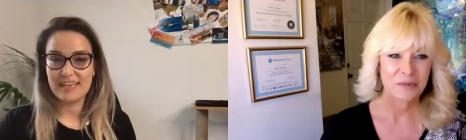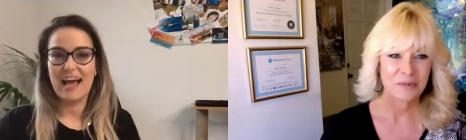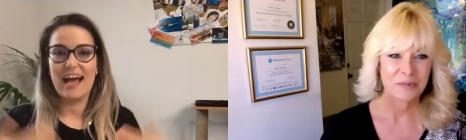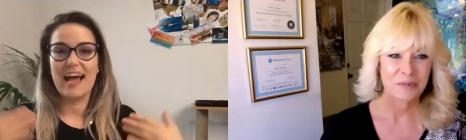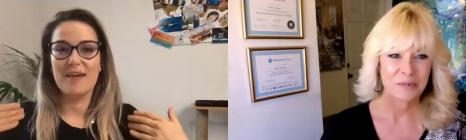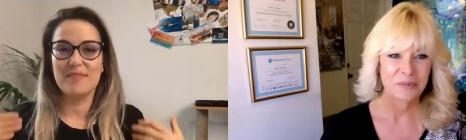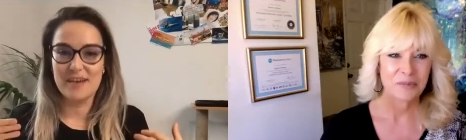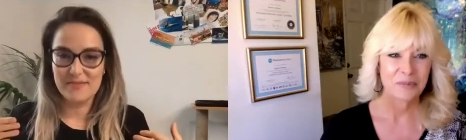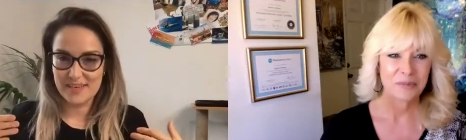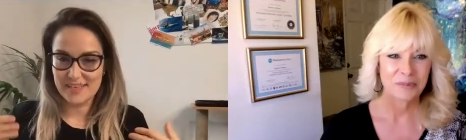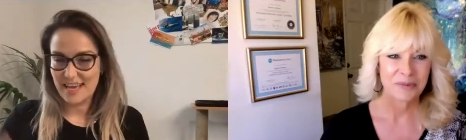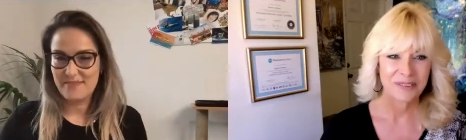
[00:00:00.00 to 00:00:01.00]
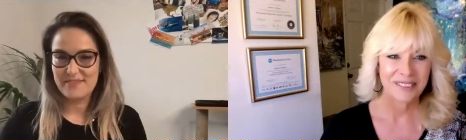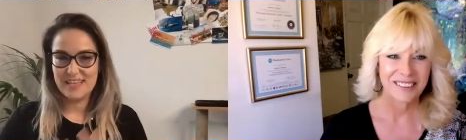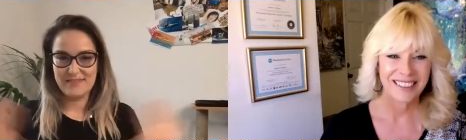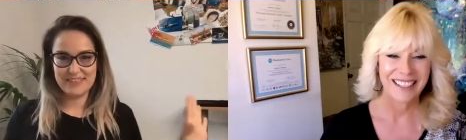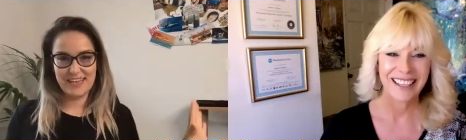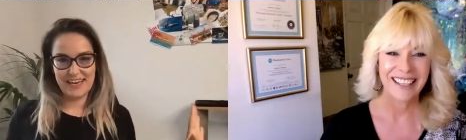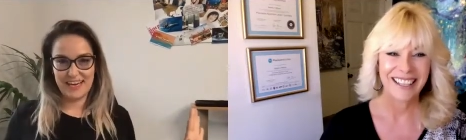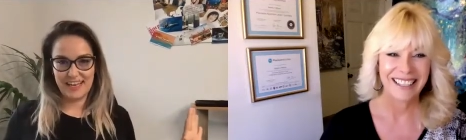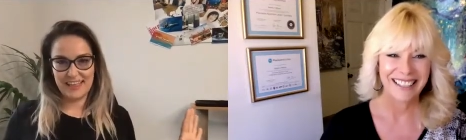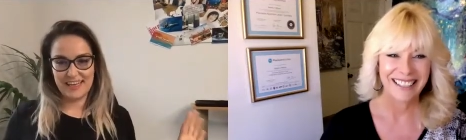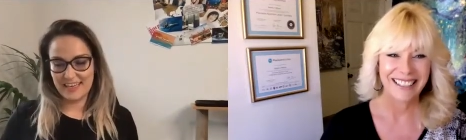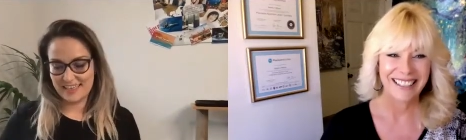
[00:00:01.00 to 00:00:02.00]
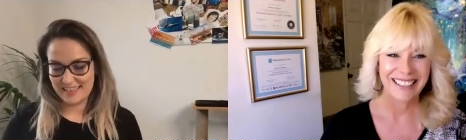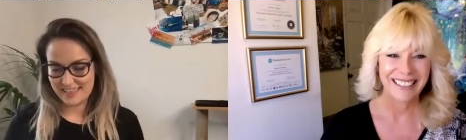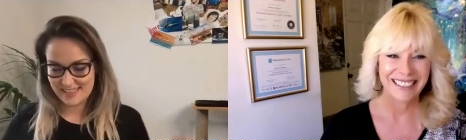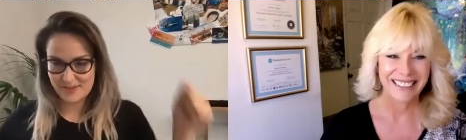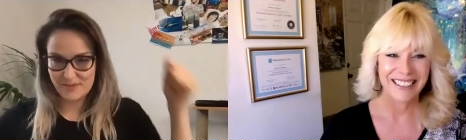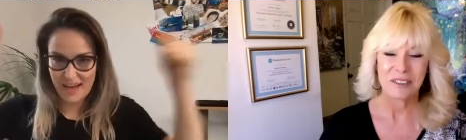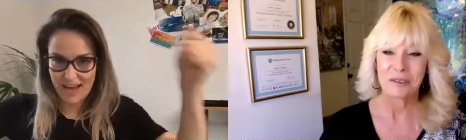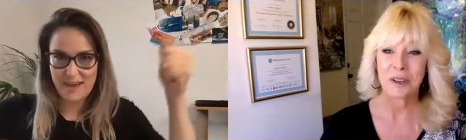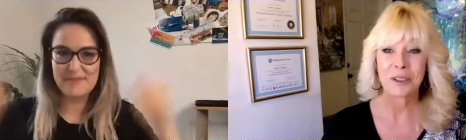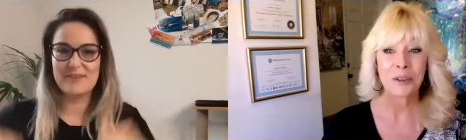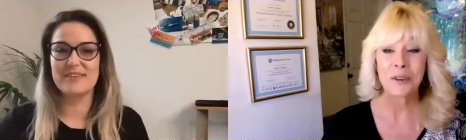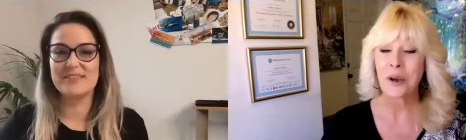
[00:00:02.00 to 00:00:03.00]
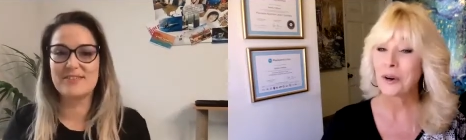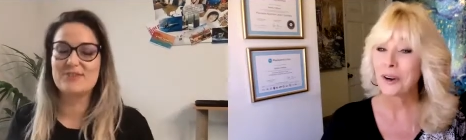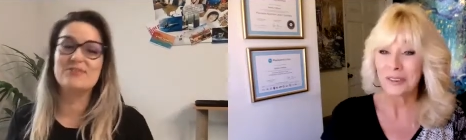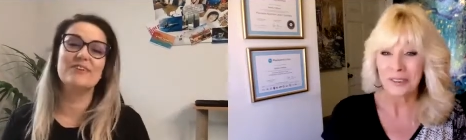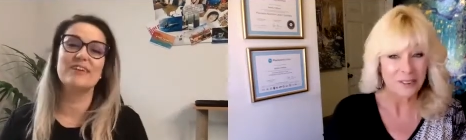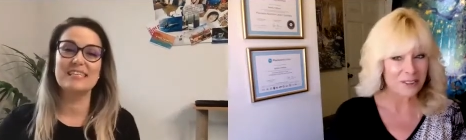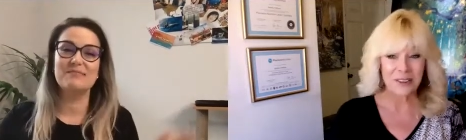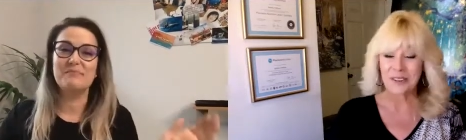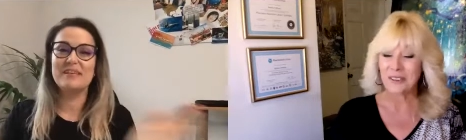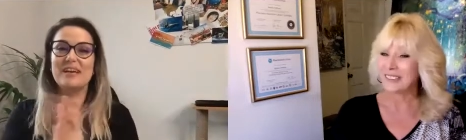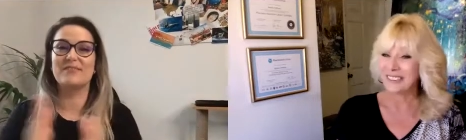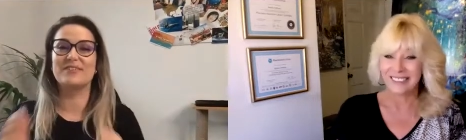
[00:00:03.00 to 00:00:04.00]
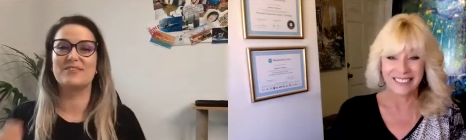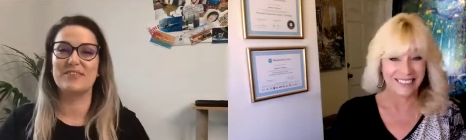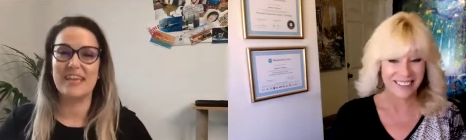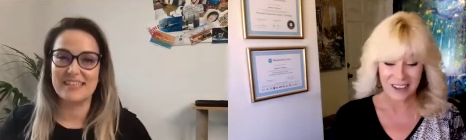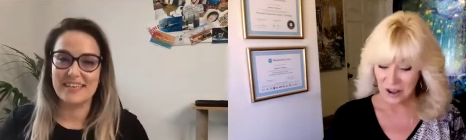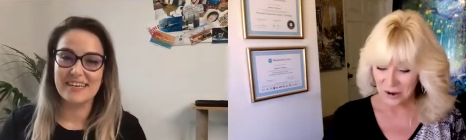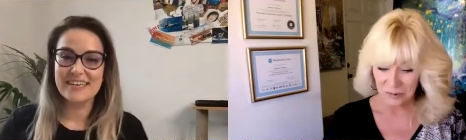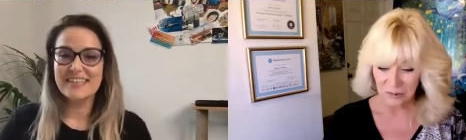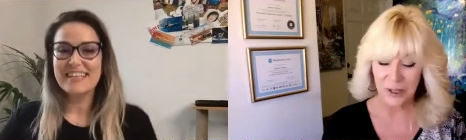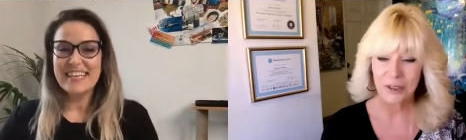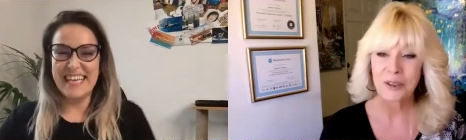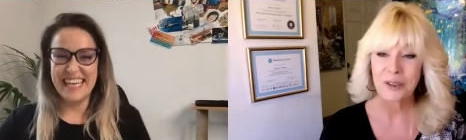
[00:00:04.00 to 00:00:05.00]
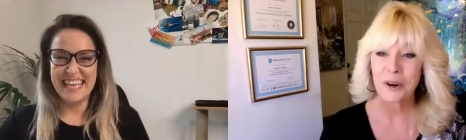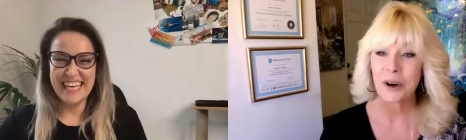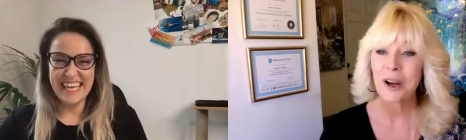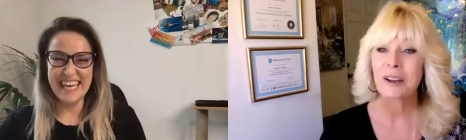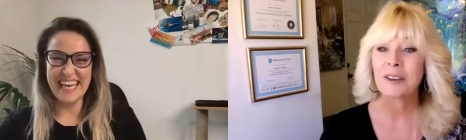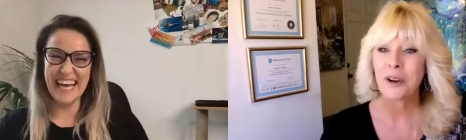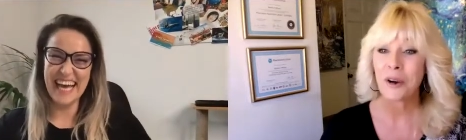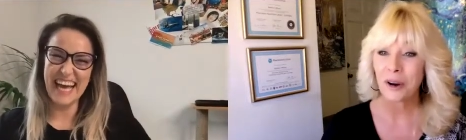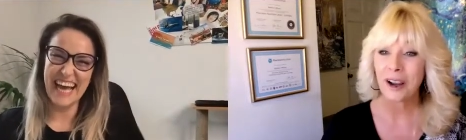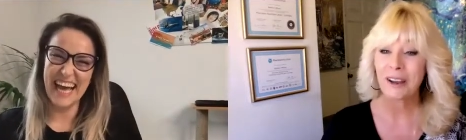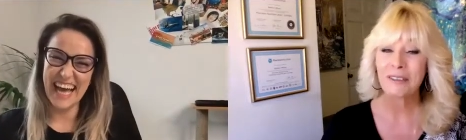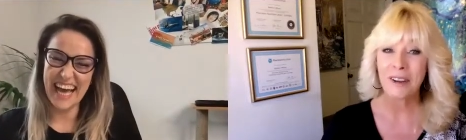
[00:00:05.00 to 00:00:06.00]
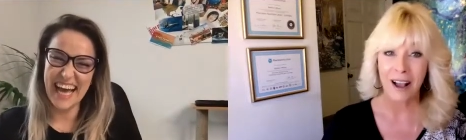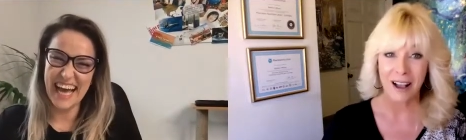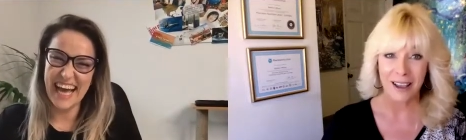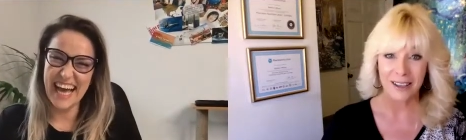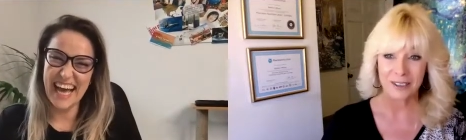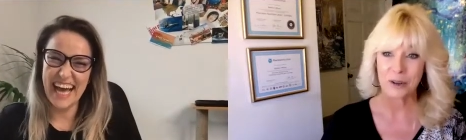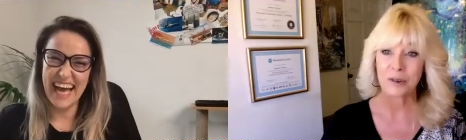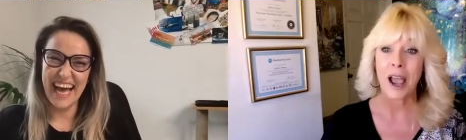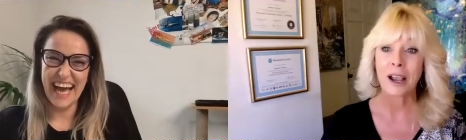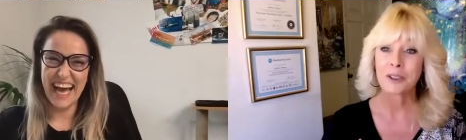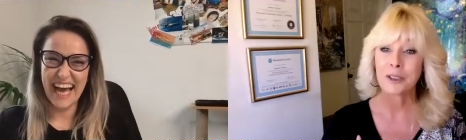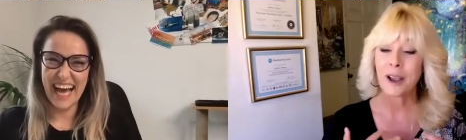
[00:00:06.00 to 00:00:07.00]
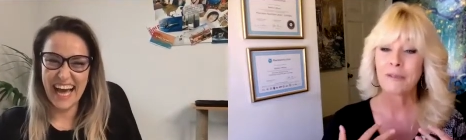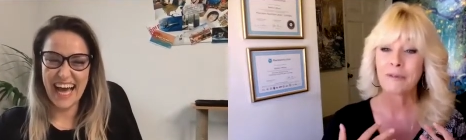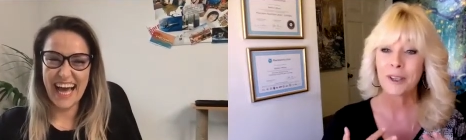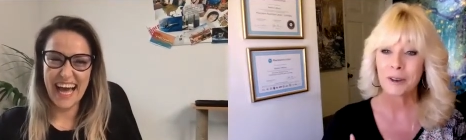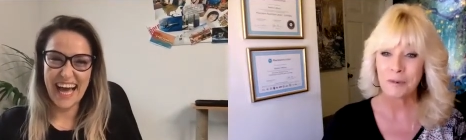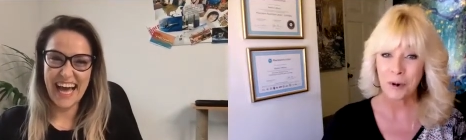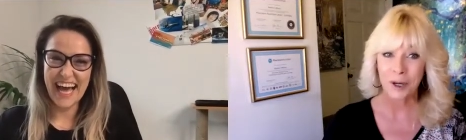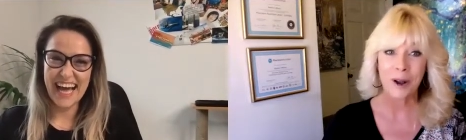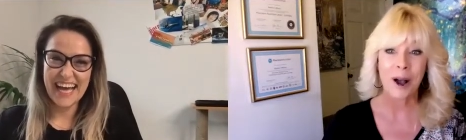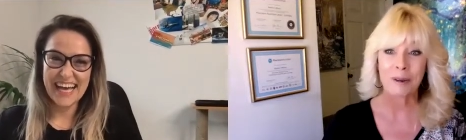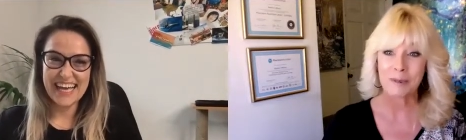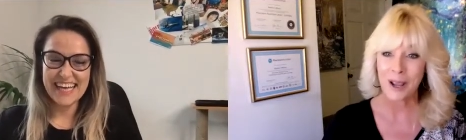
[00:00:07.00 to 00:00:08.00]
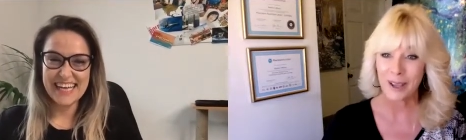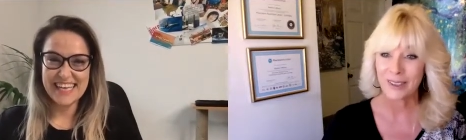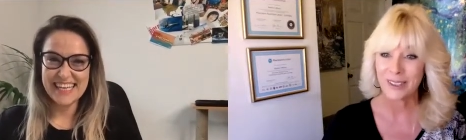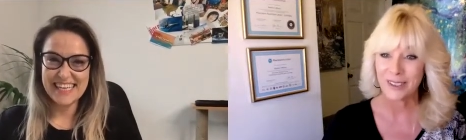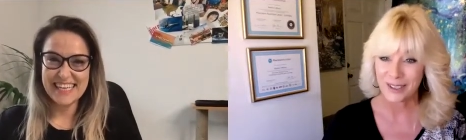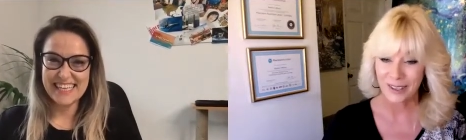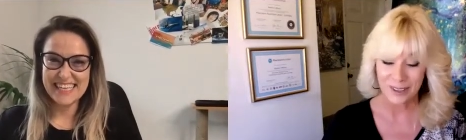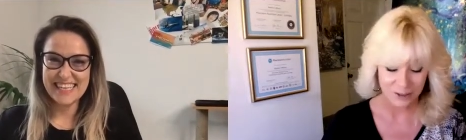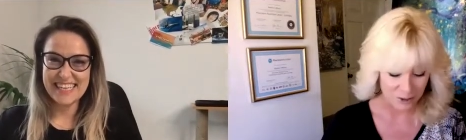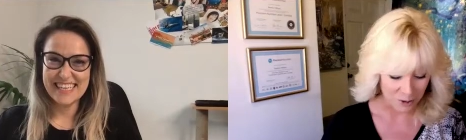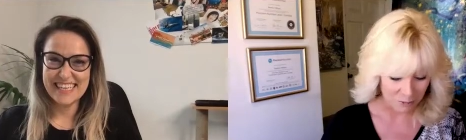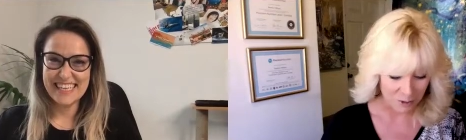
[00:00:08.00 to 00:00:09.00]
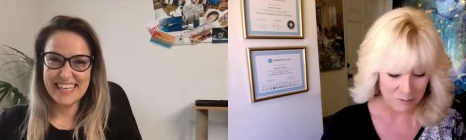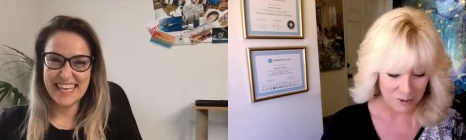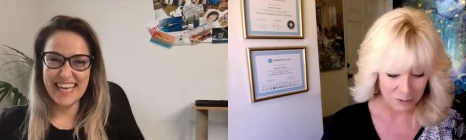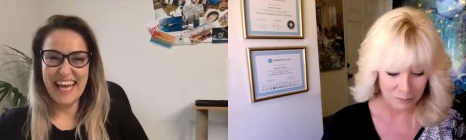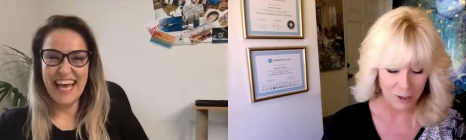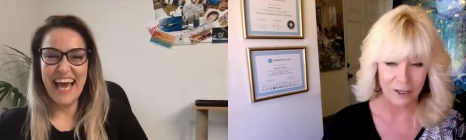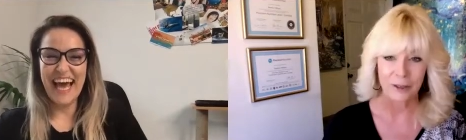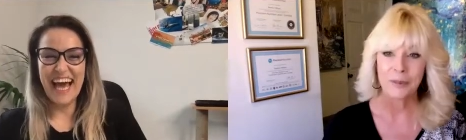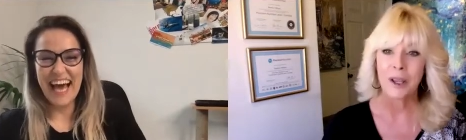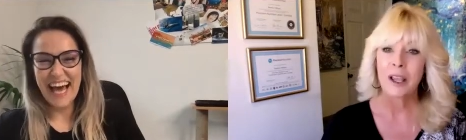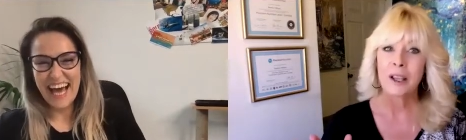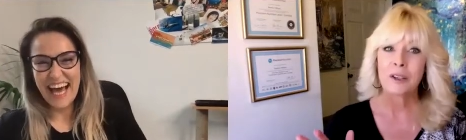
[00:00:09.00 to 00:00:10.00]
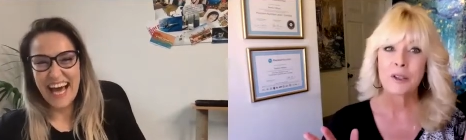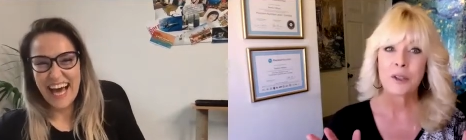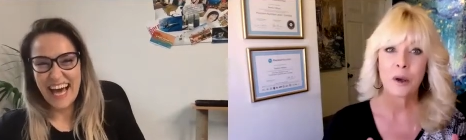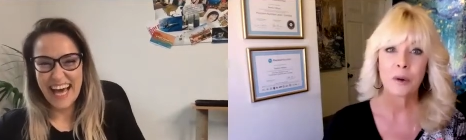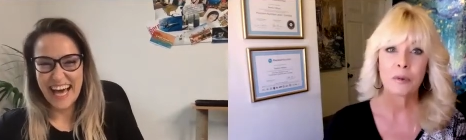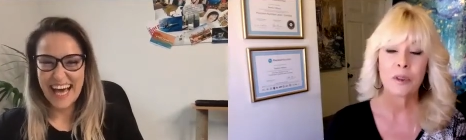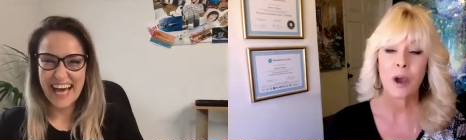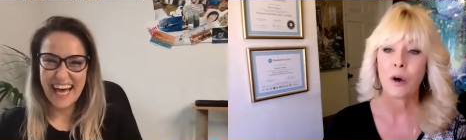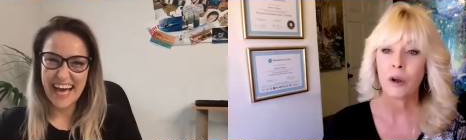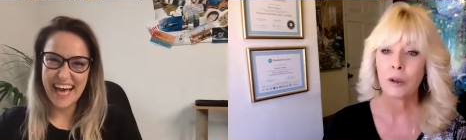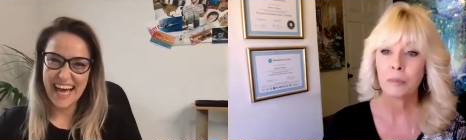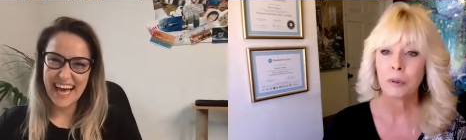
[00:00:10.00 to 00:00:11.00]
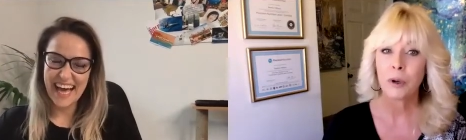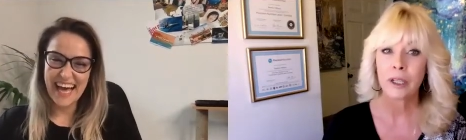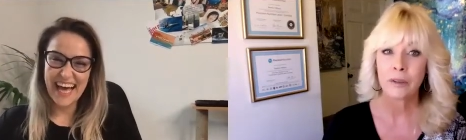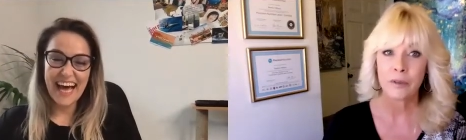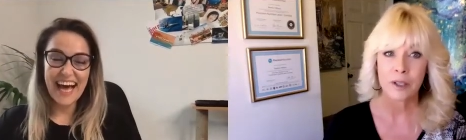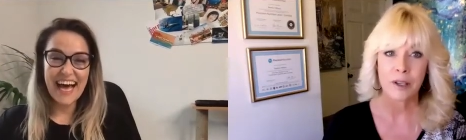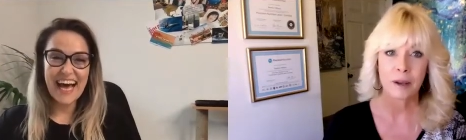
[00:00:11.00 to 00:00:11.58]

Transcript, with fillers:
Speaker 1: I'm nervous. I've never done anything like this, so I'm nervous too. Let's be nervous together. Well, nor
Speaker 2: have I. So actually, I feel more calm now that you said that, so I feel much better. So the whole point of this